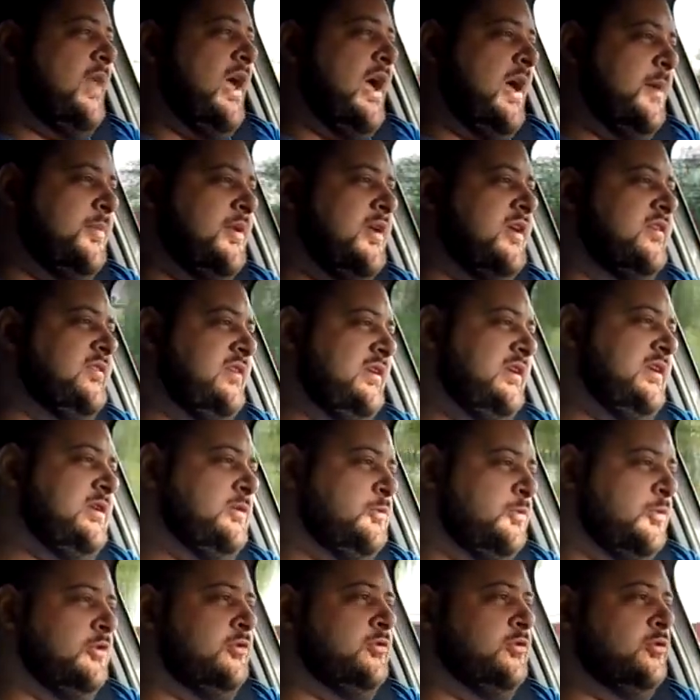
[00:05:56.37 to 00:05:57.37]
I'm guessing
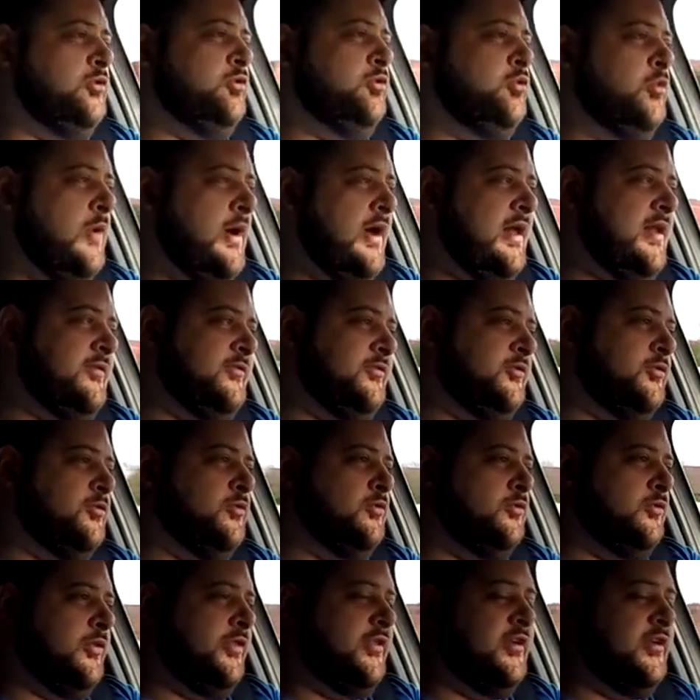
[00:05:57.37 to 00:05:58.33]
it will do 12 to